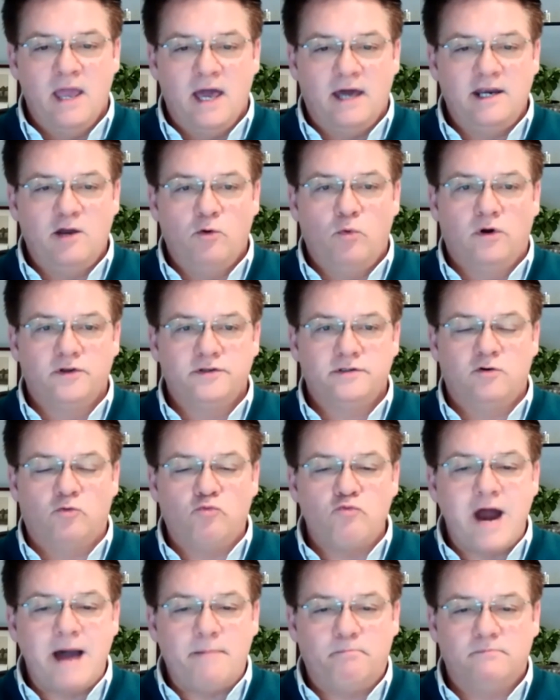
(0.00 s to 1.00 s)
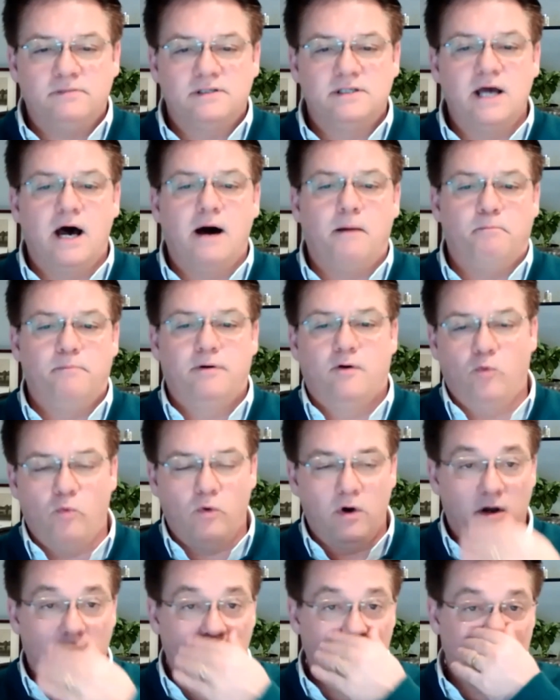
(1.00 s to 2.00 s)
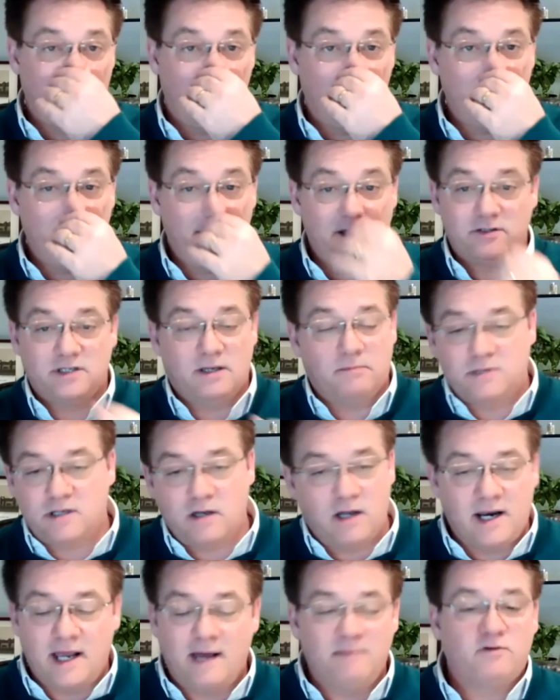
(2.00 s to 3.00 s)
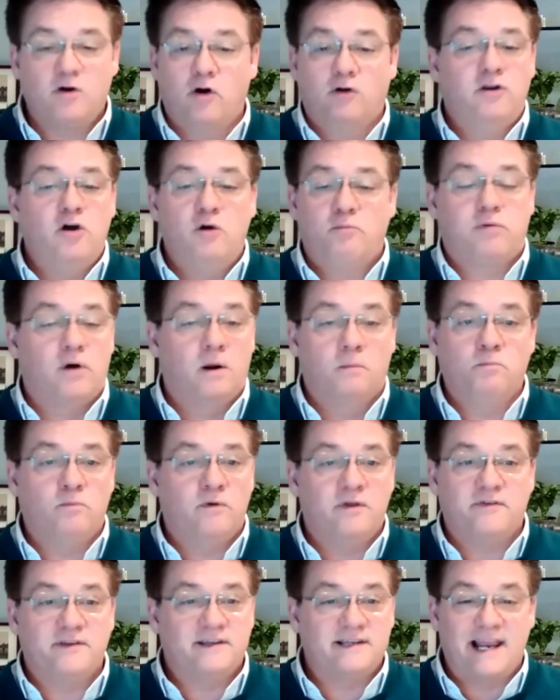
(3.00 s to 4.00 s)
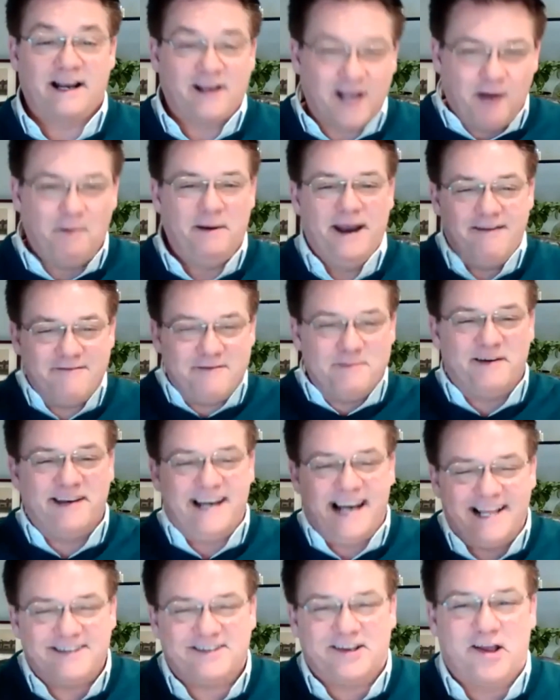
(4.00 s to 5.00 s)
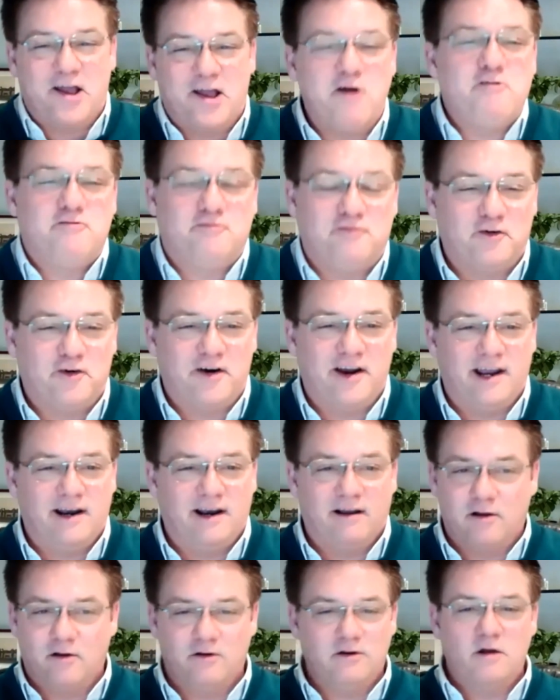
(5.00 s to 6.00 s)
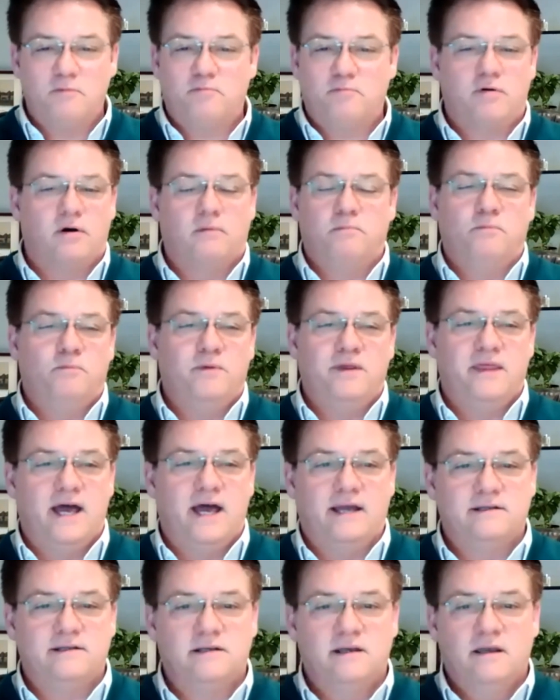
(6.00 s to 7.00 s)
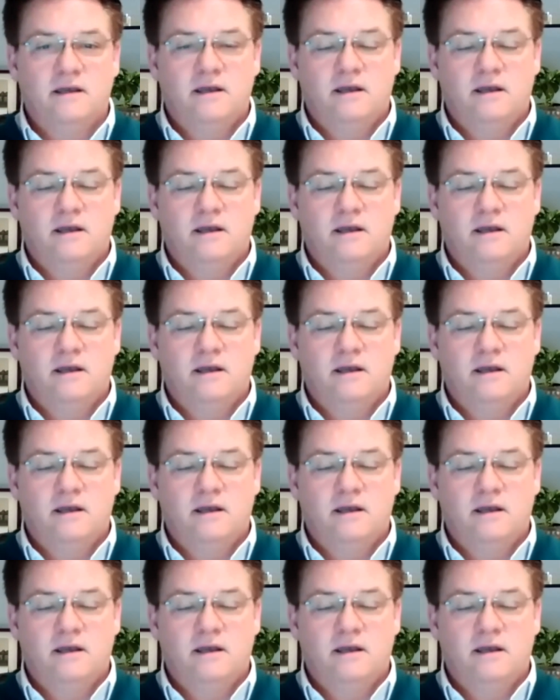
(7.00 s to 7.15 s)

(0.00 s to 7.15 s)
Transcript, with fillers: and it wasn't ramped up worship. And sometimes, and I've got no problem with like, come on, everybody, let's go for it. I've got no problem with that.